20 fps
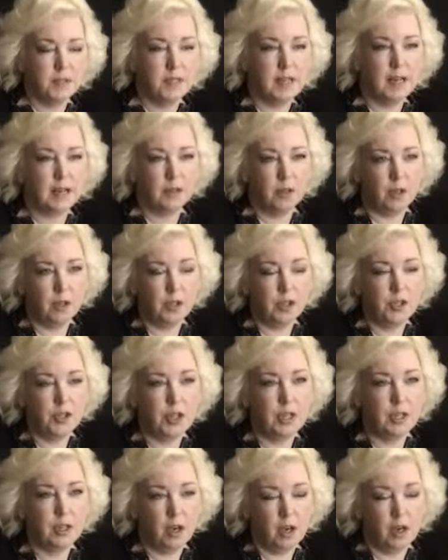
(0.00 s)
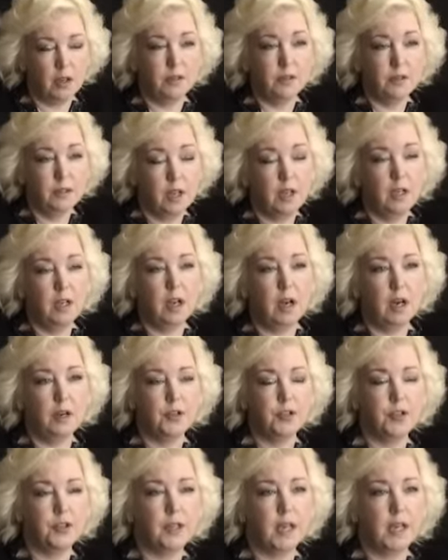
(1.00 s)
the technology on a
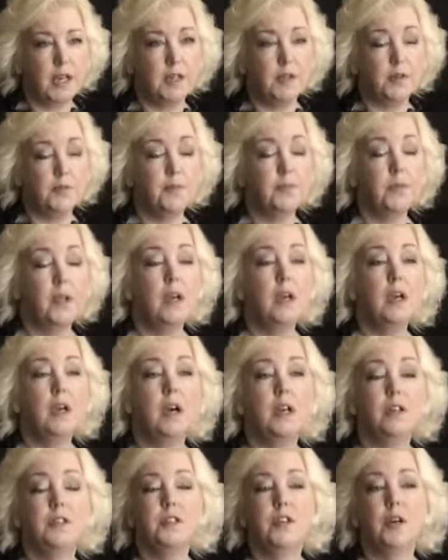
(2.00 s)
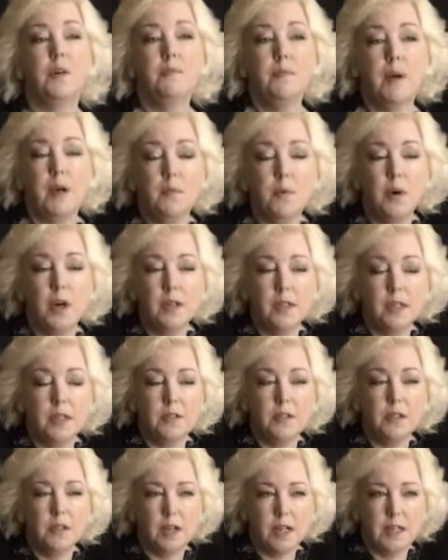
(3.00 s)
large scale. And so my work
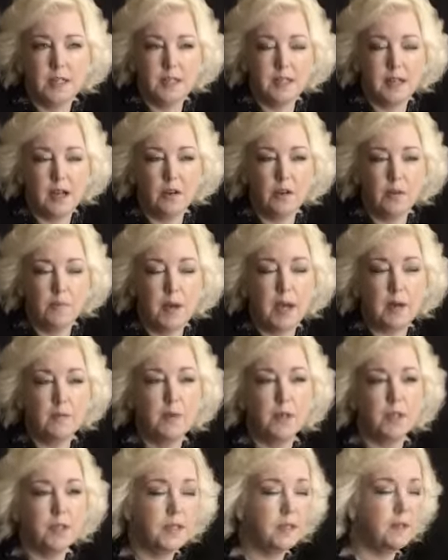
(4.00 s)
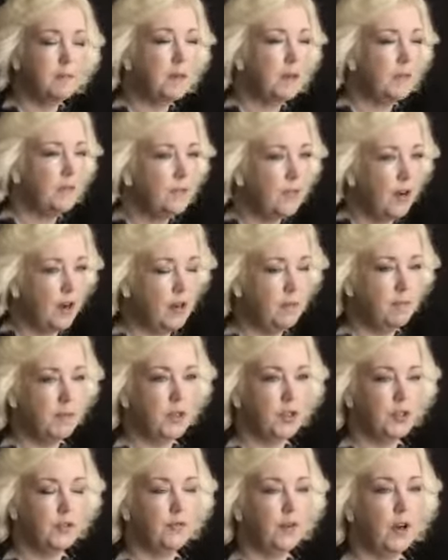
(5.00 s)
in the United Arab Emirates has been very
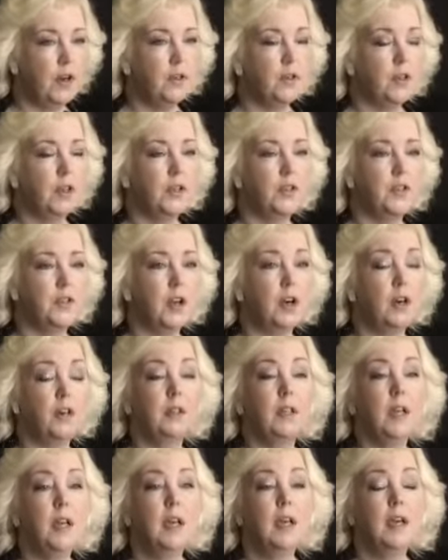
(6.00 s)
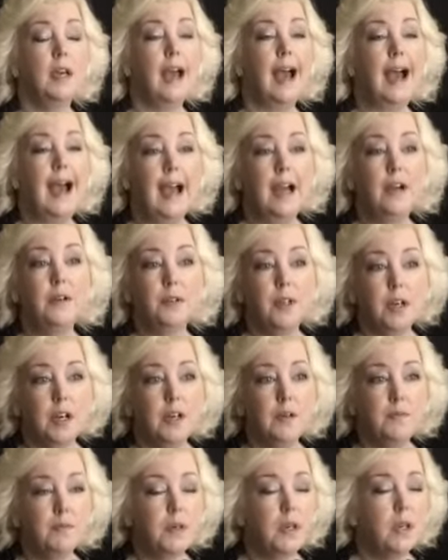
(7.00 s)
much focused on how
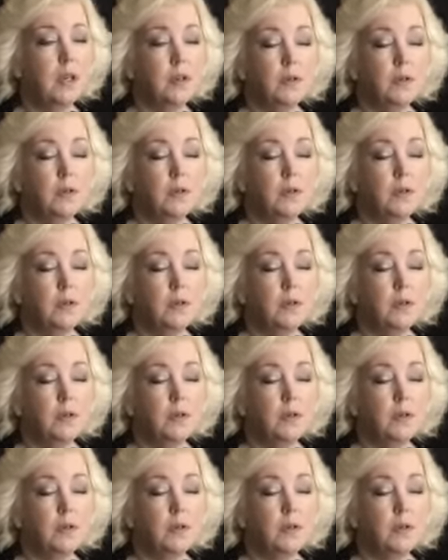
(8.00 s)
come